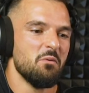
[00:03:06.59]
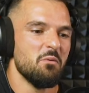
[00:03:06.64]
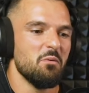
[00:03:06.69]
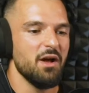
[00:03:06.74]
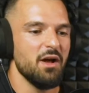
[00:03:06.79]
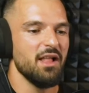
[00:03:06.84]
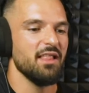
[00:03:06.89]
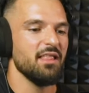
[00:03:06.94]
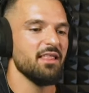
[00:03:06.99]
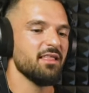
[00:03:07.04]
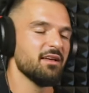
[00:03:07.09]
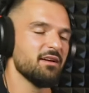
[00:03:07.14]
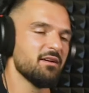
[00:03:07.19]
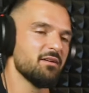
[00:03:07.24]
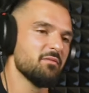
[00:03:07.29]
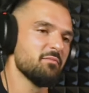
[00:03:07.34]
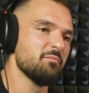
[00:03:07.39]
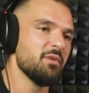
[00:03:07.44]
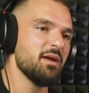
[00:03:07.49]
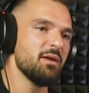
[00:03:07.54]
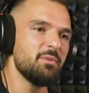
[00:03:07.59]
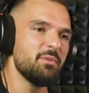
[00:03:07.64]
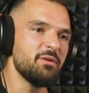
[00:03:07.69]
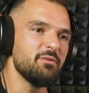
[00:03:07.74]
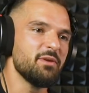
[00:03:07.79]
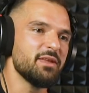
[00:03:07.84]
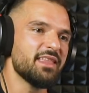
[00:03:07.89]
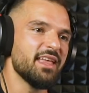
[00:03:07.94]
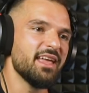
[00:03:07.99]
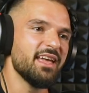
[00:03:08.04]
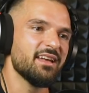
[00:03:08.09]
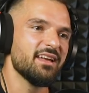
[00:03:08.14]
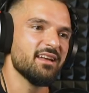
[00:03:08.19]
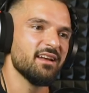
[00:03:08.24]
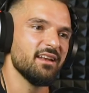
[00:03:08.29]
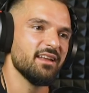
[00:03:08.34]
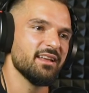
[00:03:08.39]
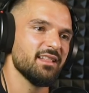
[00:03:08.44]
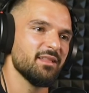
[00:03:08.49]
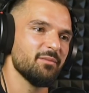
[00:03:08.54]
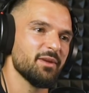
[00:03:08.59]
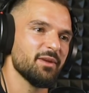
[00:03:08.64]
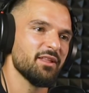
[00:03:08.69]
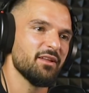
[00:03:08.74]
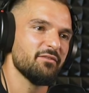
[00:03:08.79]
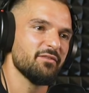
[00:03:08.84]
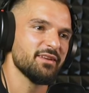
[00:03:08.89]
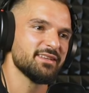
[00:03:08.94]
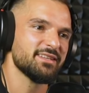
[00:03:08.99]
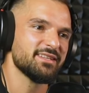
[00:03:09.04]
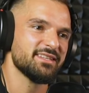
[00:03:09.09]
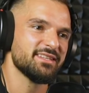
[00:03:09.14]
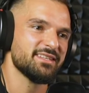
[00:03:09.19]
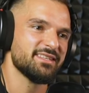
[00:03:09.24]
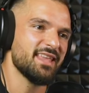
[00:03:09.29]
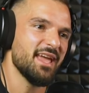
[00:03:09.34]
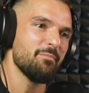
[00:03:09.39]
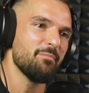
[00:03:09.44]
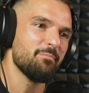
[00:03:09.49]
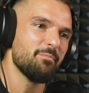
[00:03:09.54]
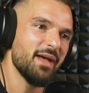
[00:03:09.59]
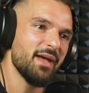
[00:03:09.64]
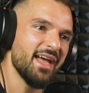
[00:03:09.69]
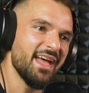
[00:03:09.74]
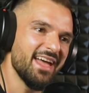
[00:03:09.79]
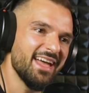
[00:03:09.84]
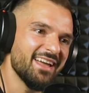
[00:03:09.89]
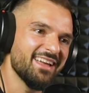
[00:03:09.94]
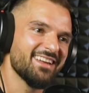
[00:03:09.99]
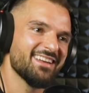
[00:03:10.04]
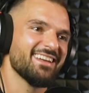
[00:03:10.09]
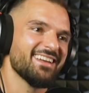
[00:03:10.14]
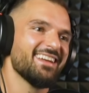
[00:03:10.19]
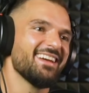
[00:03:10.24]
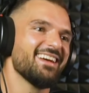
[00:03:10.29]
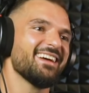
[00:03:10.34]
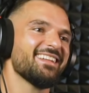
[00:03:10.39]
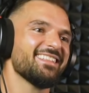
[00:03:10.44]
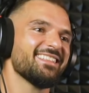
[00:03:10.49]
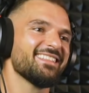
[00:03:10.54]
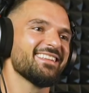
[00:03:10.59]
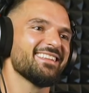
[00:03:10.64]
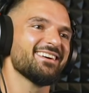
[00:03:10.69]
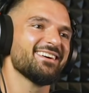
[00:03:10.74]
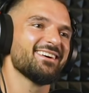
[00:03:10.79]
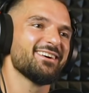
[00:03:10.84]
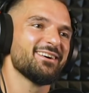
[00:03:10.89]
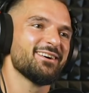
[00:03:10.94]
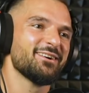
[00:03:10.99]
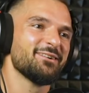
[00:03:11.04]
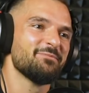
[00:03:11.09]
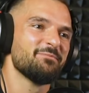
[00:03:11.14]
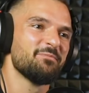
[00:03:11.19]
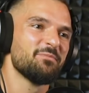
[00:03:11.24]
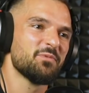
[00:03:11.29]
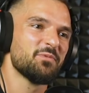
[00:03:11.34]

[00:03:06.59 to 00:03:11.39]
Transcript: Well, uh, maybe we take a little bit of a step back and uh,